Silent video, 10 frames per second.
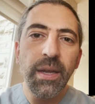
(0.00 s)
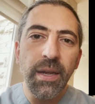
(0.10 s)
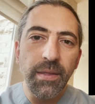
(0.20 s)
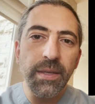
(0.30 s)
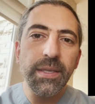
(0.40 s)

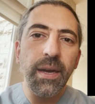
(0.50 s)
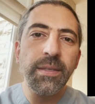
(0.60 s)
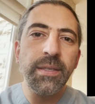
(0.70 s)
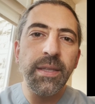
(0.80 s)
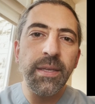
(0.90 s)
This
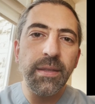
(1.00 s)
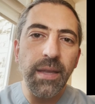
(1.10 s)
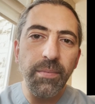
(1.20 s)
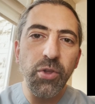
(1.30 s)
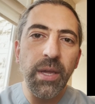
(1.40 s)
causes the
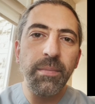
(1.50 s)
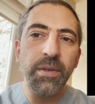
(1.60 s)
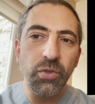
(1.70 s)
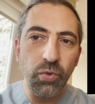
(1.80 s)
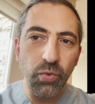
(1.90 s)
top
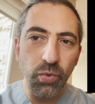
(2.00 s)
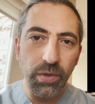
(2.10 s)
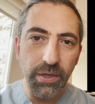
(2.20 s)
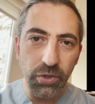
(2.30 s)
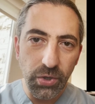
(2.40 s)
chambers to
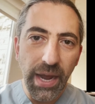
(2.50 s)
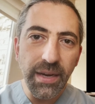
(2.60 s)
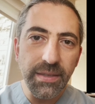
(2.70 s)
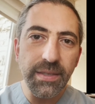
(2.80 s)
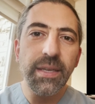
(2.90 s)

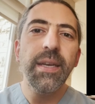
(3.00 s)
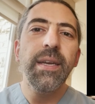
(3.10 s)
contract,